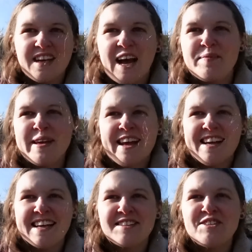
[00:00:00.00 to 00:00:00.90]
I'm here
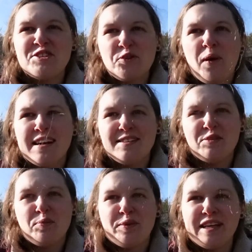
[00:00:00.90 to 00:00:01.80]
next to
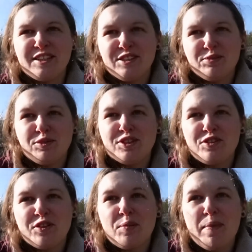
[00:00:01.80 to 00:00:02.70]
Tweed Bridge, which is
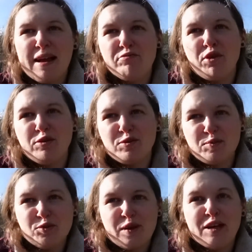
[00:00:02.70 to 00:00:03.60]
on the main road
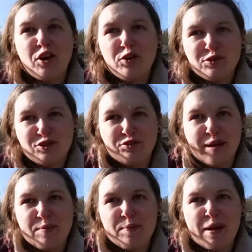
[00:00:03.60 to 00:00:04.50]
between
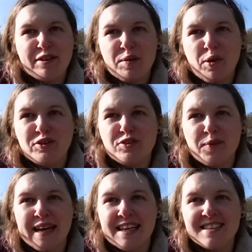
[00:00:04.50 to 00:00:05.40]
Coalstream and
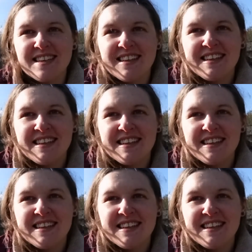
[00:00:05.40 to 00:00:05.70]
Berwick-upon-Tweed.